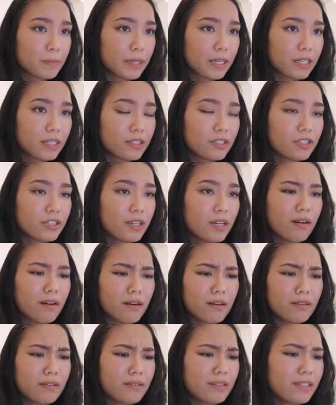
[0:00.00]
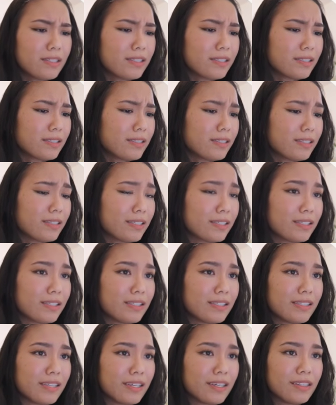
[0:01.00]
page. All of this is
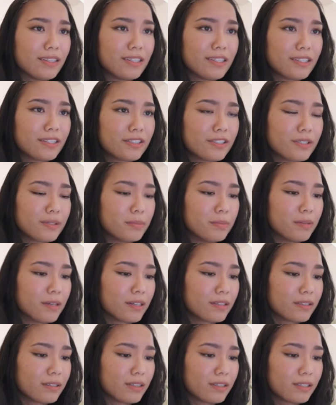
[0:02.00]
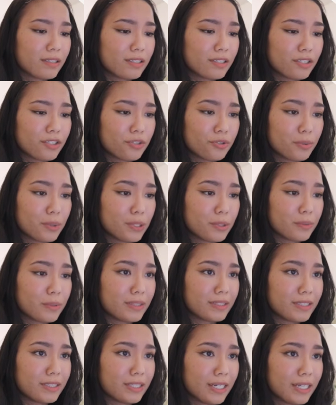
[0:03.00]
a link to Blogilates
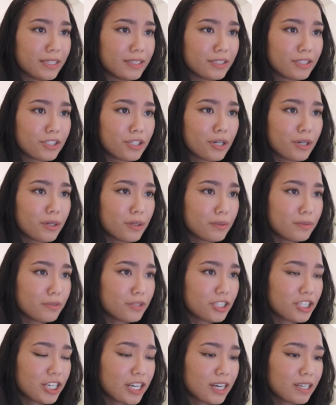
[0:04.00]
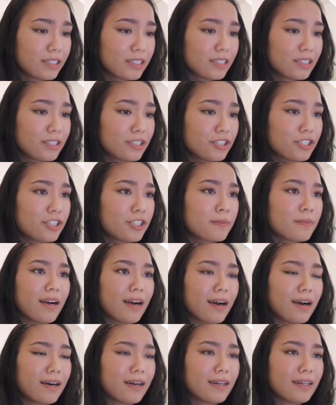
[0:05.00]
21-day tone challenge.
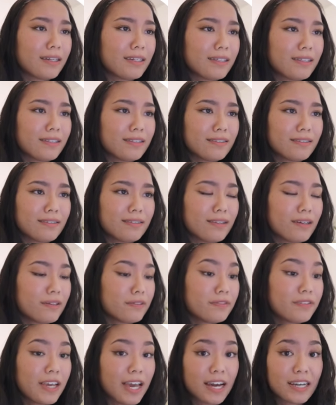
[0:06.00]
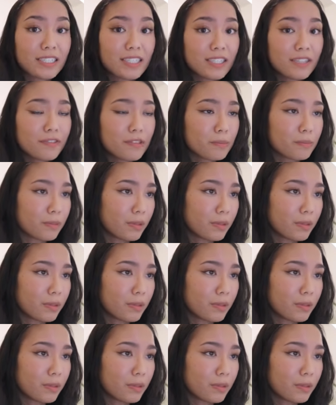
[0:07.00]
I love Cassie from